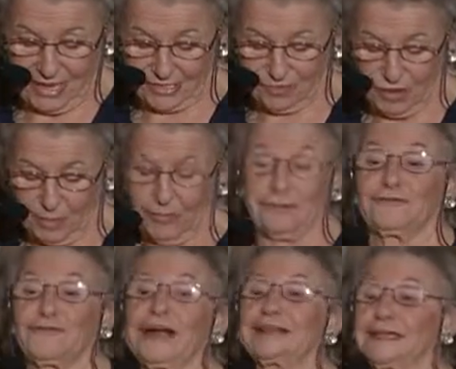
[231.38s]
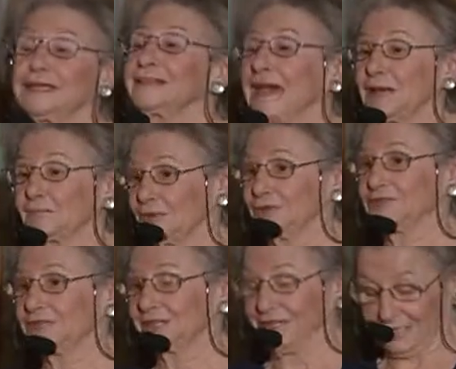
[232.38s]
had trouble finding that
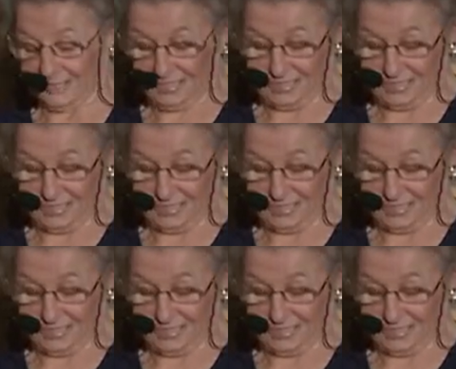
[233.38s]
person.